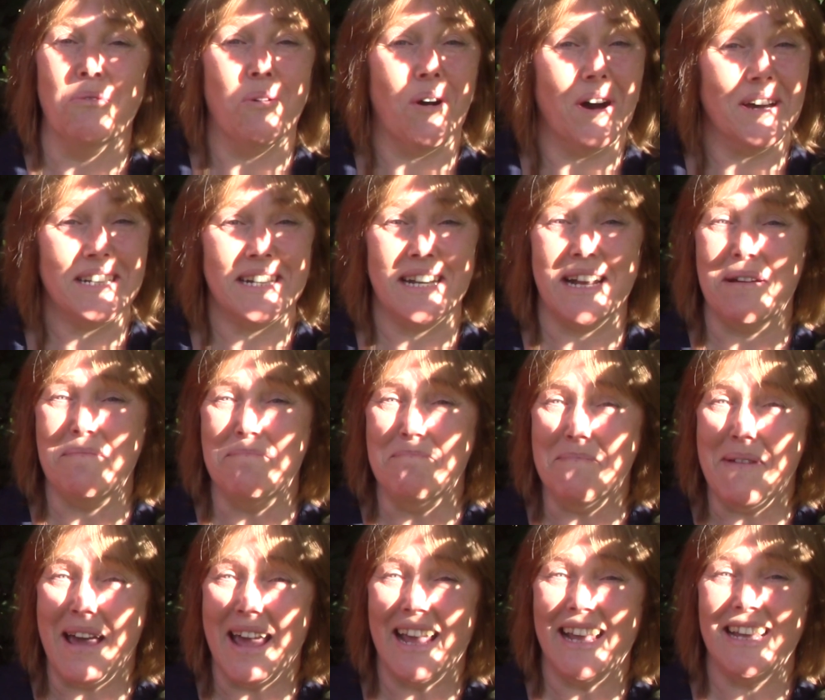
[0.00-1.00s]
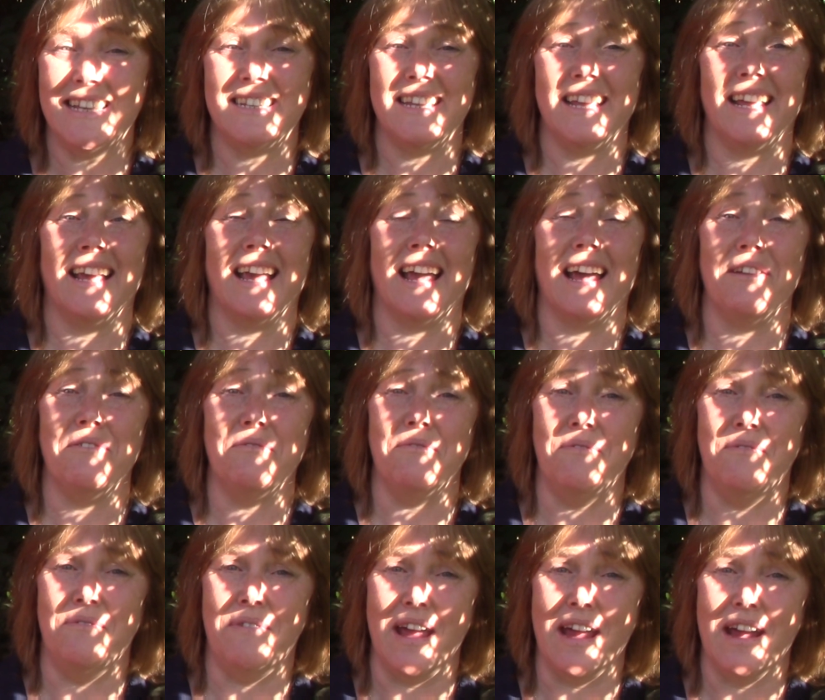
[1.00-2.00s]
What an amazing
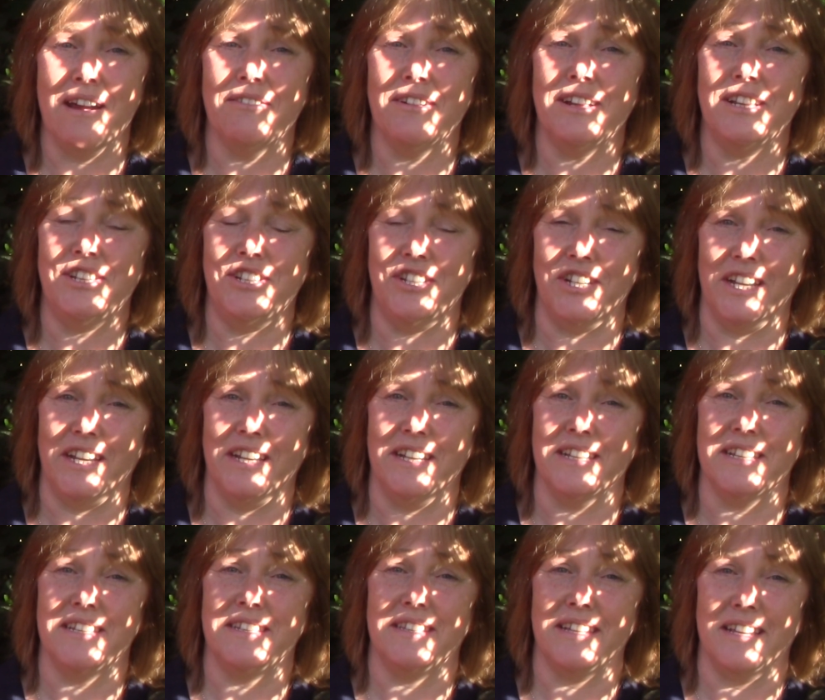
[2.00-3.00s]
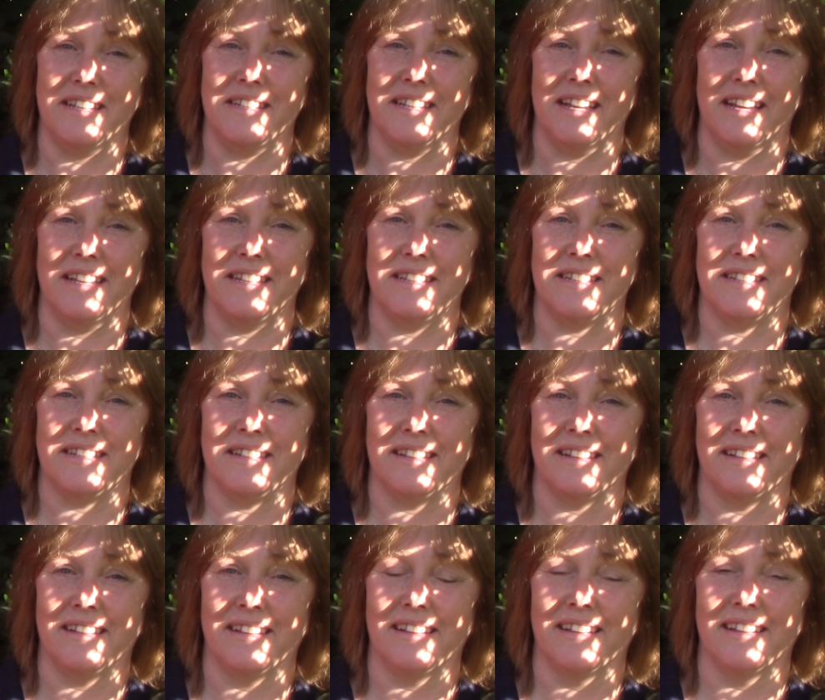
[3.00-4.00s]
and varied genus this is.